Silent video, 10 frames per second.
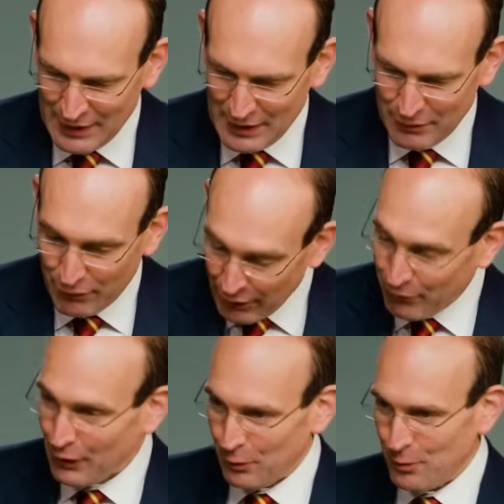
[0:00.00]
The fear of
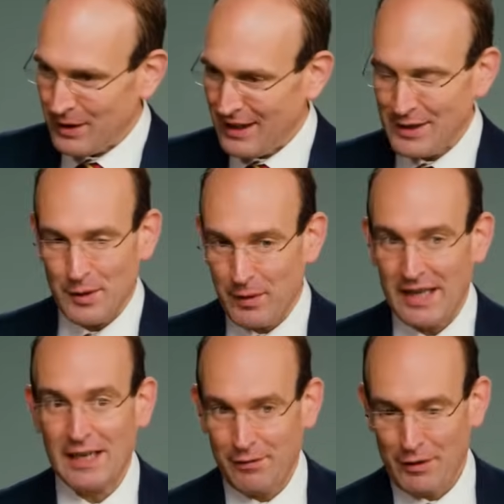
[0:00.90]
the Lord is the
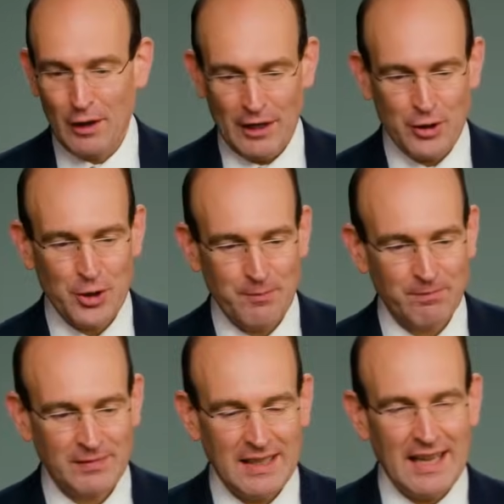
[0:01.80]
beginning of knowledge.
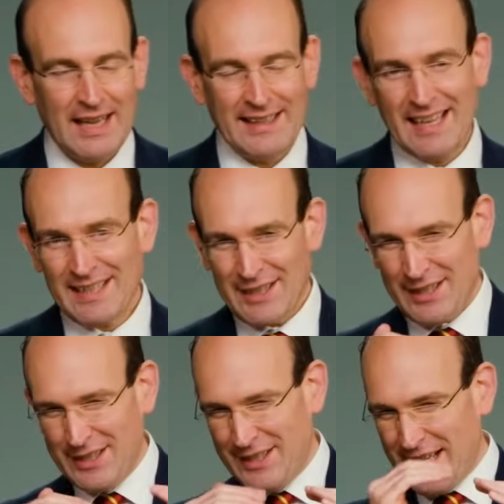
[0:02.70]
And that
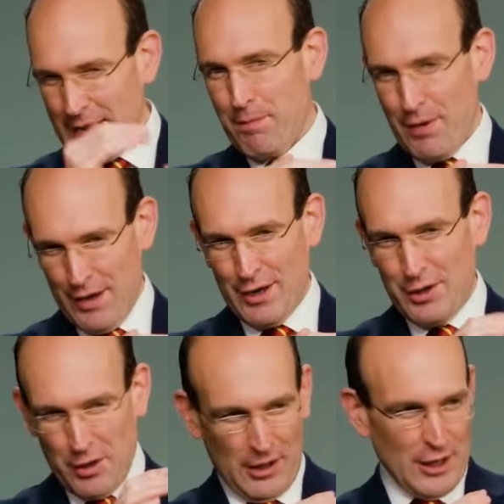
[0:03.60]
deeper
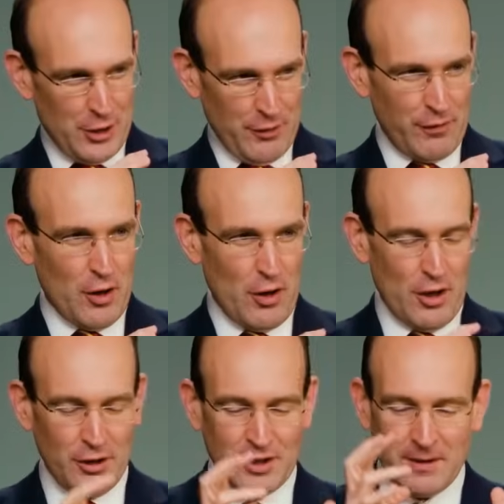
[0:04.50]
knowledge of
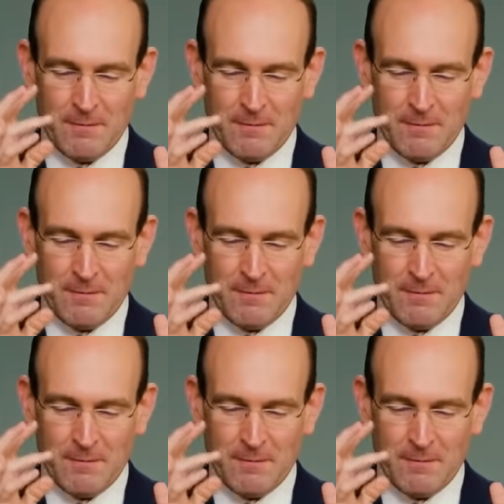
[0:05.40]
God,